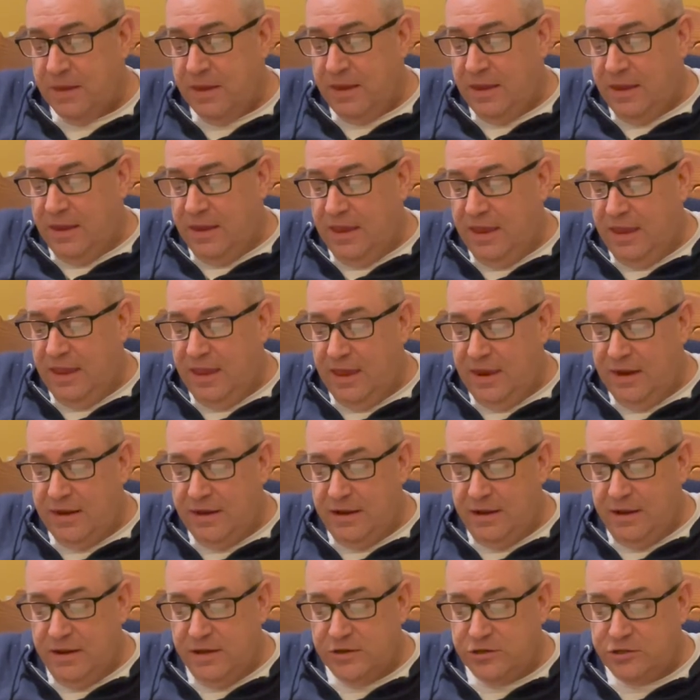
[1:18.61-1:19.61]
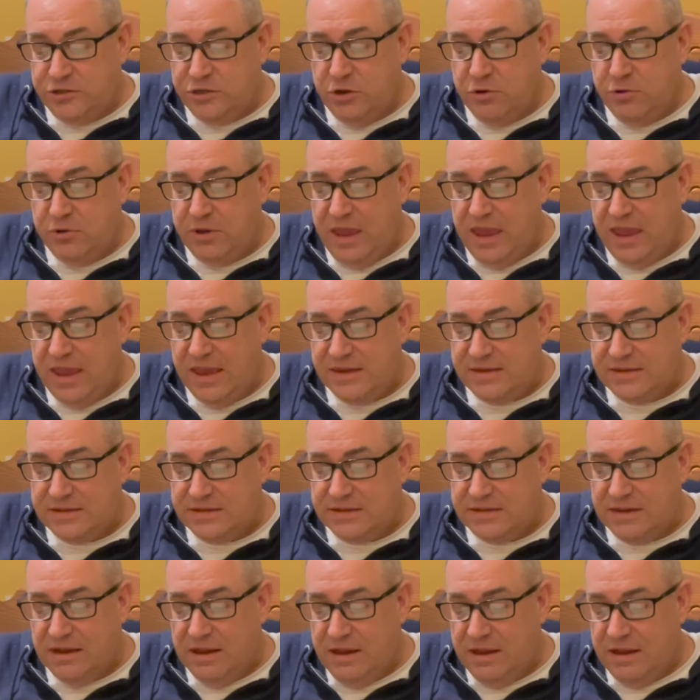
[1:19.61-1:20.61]
and
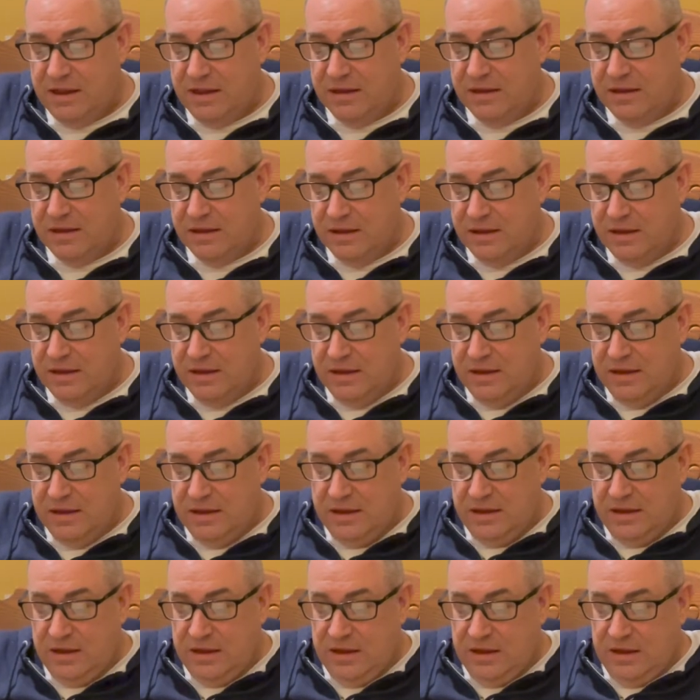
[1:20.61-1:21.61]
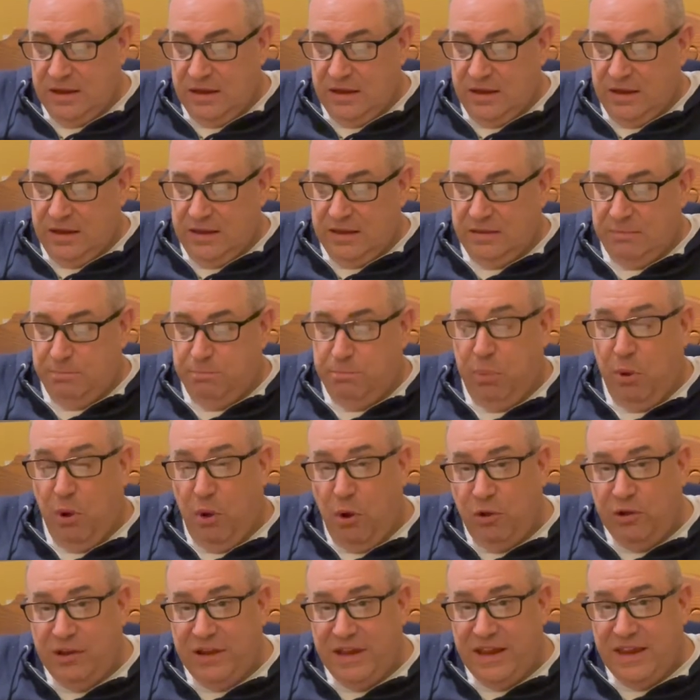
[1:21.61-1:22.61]
showcased
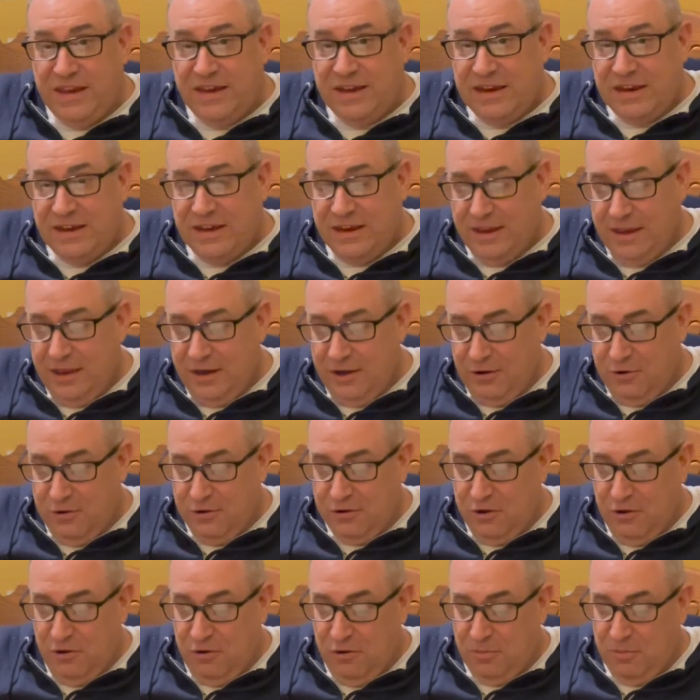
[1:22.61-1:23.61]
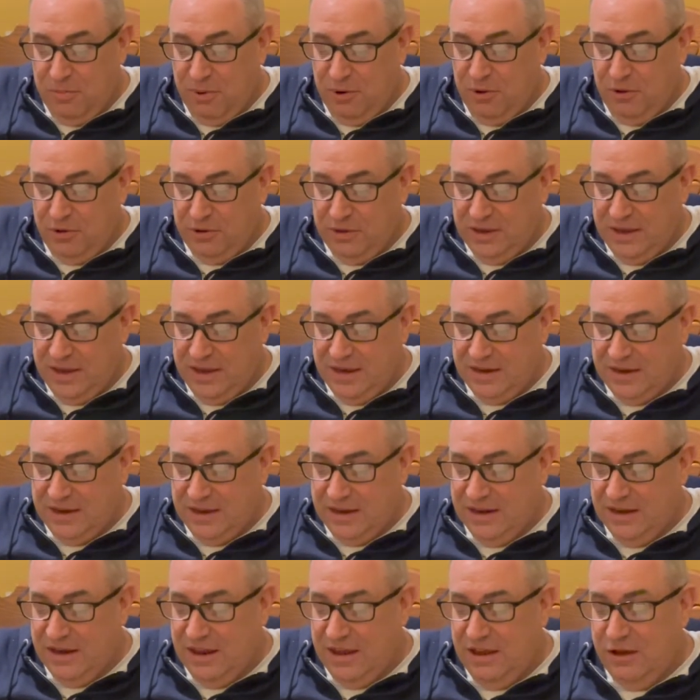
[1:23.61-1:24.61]
bowling, going bowling
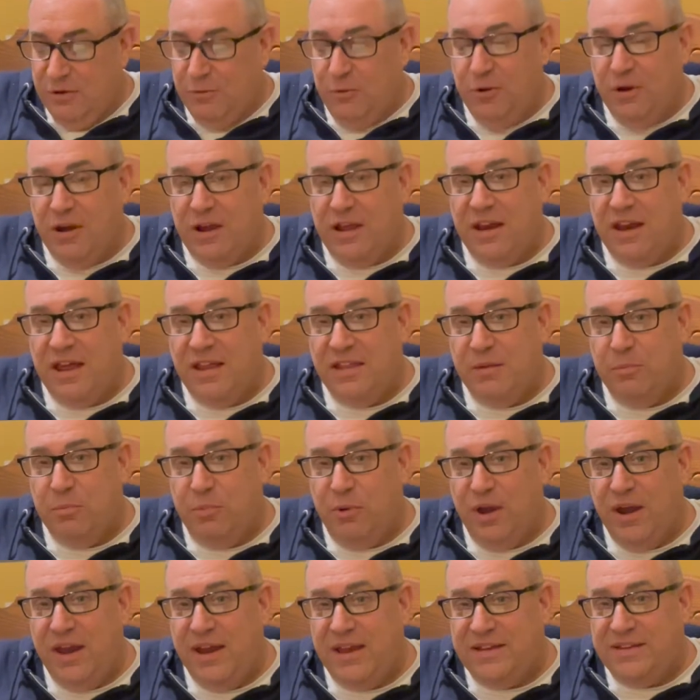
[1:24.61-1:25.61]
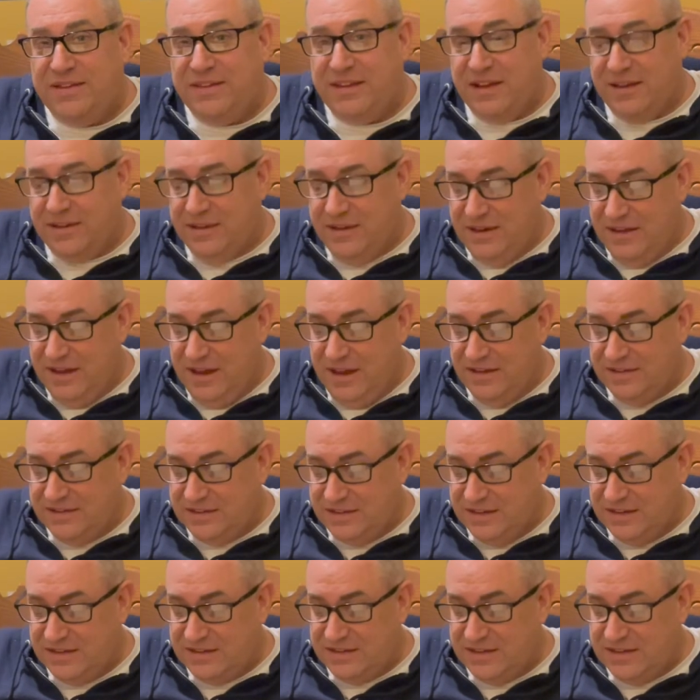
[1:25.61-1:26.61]
and working on the brakes on the
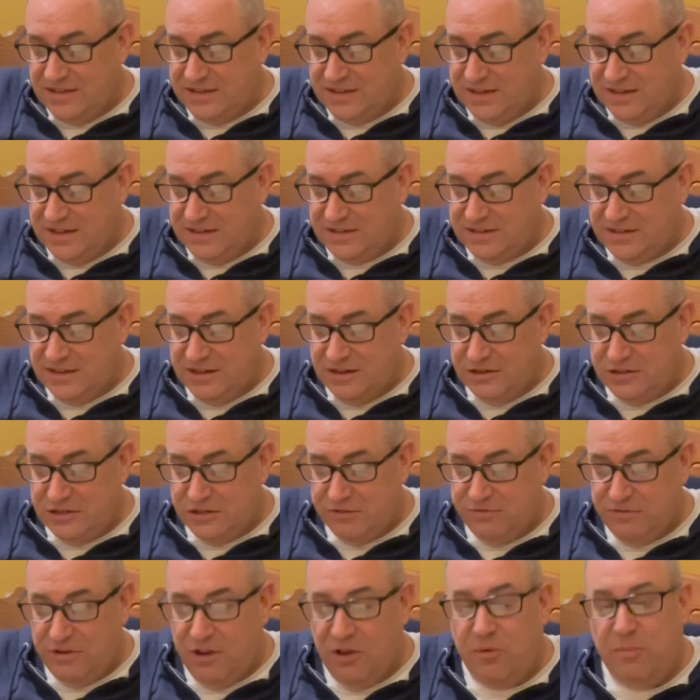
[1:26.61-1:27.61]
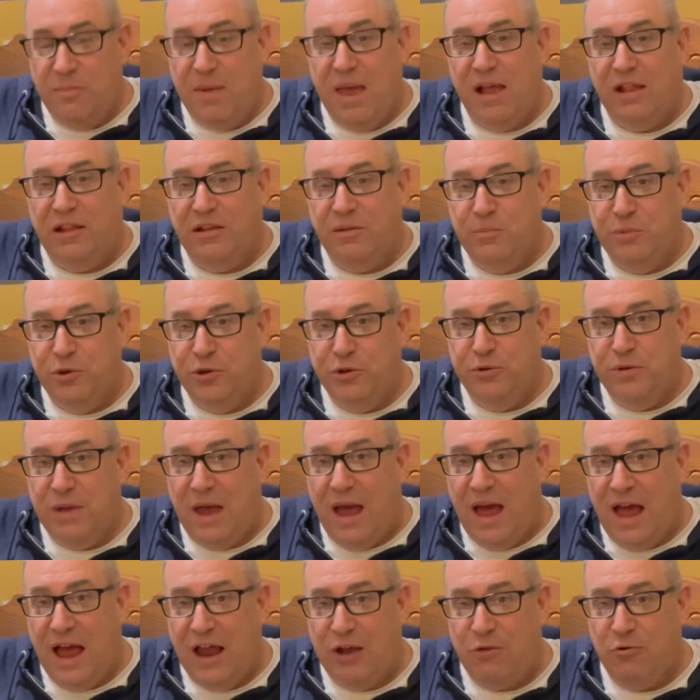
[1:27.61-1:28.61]
66 Chevelle Malibu
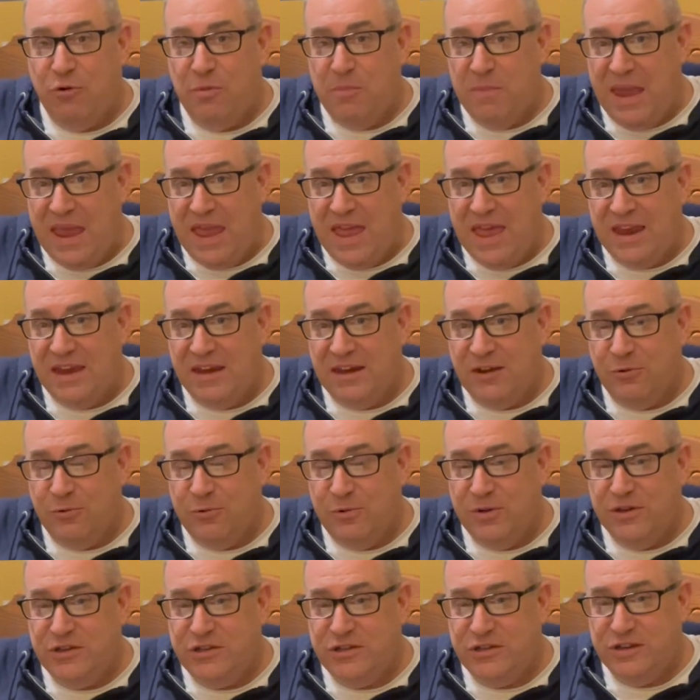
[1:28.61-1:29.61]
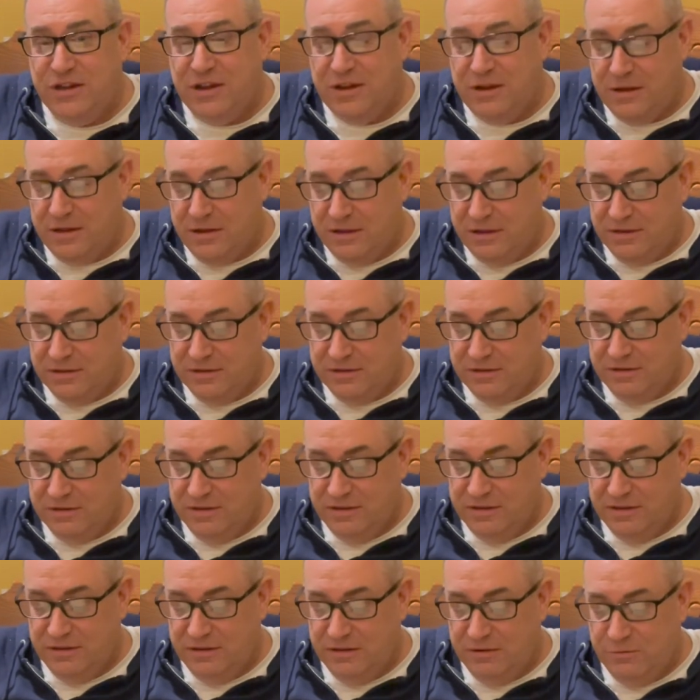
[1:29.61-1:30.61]
Aquaman, which
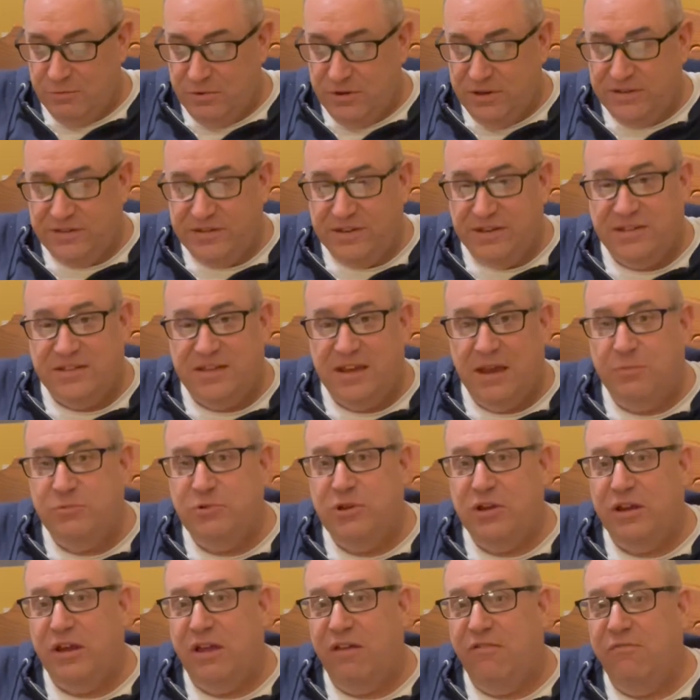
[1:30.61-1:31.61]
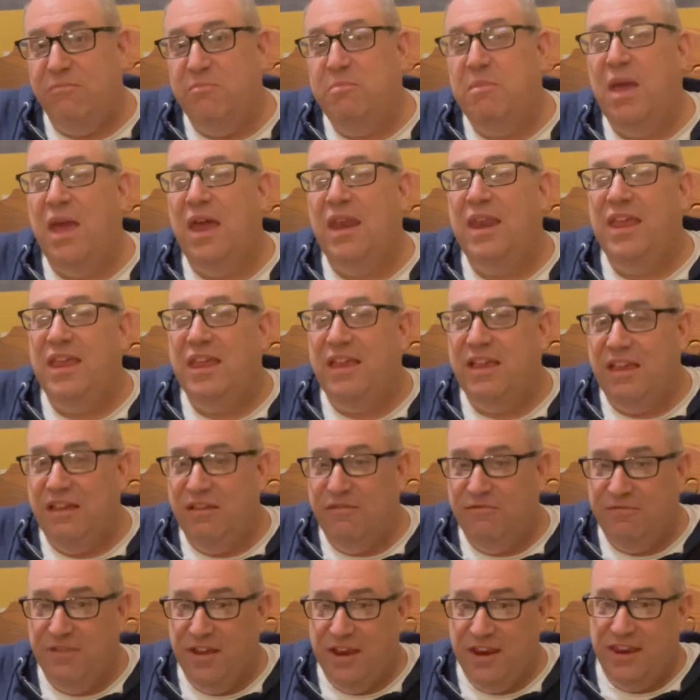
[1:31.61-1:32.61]
was the subject of many
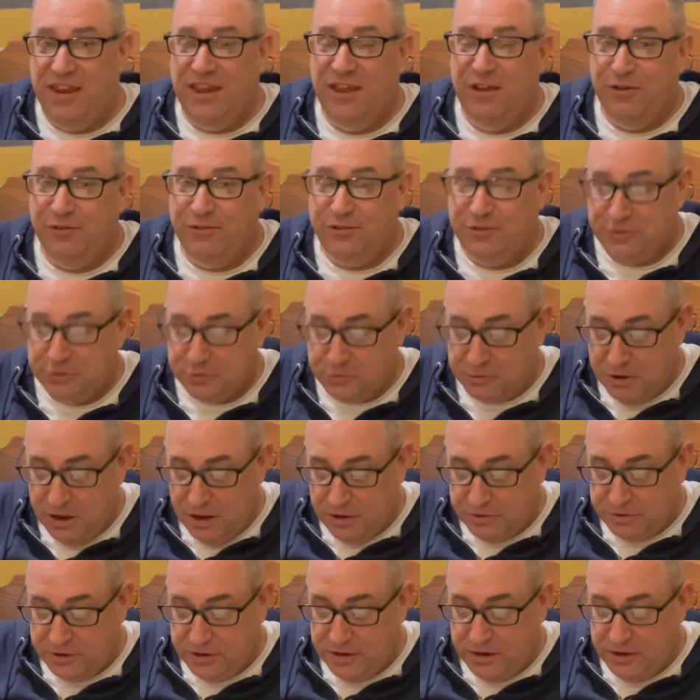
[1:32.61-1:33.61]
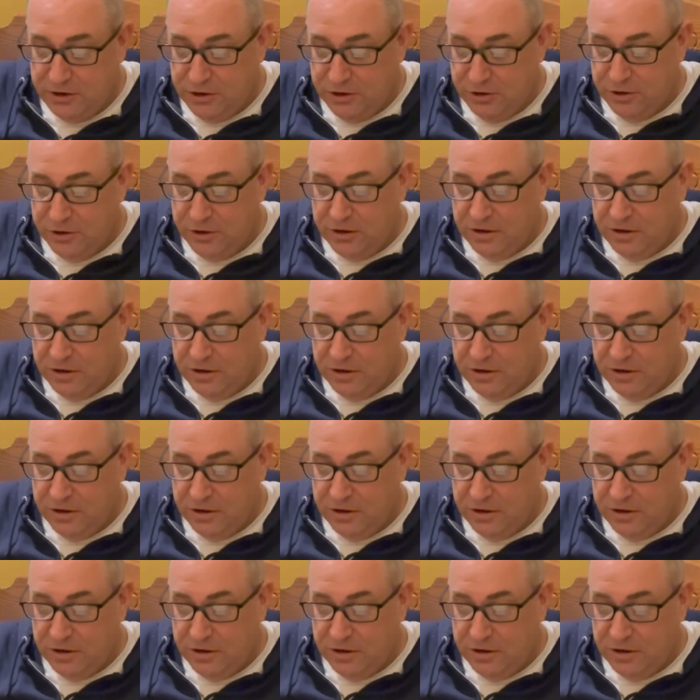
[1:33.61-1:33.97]
videos throughout the year.